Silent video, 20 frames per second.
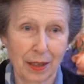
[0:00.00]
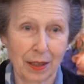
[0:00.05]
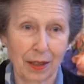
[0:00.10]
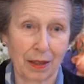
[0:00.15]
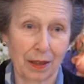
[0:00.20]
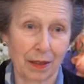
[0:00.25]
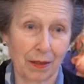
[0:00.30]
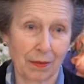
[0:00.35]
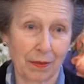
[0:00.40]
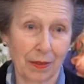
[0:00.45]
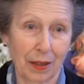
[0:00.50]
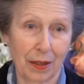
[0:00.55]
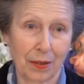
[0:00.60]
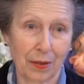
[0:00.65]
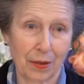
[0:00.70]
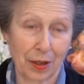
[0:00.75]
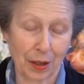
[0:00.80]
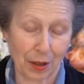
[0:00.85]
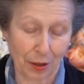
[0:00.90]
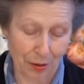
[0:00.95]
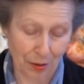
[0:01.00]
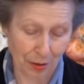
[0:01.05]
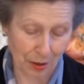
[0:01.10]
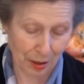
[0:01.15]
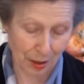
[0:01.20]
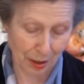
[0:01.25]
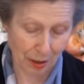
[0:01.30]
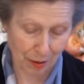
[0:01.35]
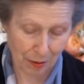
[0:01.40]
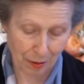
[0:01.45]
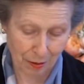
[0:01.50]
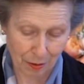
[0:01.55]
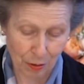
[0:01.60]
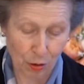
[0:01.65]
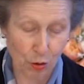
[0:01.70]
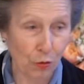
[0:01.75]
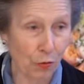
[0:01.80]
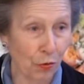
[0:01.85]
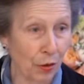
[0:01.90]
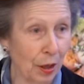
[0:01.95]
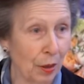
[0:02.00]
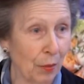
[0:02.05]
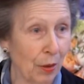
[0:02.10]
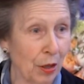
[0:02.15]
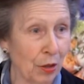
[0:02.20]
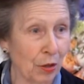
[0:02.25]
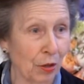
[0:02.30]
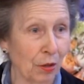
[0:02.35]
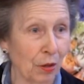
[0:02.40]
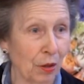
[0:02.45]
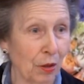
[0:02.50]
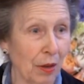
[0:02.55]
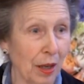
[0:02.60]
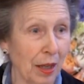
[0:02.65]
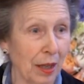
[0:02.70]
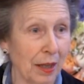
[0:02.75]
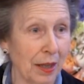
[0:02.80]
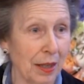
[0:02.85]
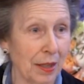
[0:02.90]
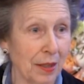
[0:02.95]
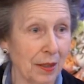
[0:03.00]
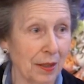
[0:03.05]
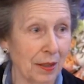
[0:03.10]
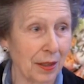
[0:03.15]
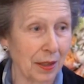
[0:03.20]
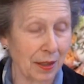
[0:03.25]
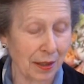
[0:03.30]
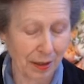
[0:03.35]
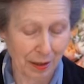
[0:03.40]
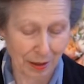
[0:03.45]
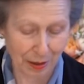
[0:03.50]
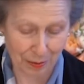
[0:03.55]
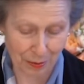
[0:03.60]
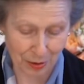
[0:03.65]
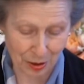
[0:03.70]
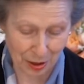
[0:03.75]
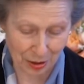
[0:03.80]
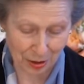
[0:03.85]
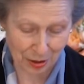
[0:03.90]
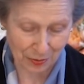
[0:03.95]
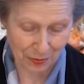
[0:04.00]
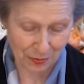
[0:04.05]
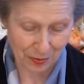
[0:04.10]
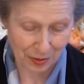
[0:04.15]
Uh, I think the hoovering went on quite late upstairs.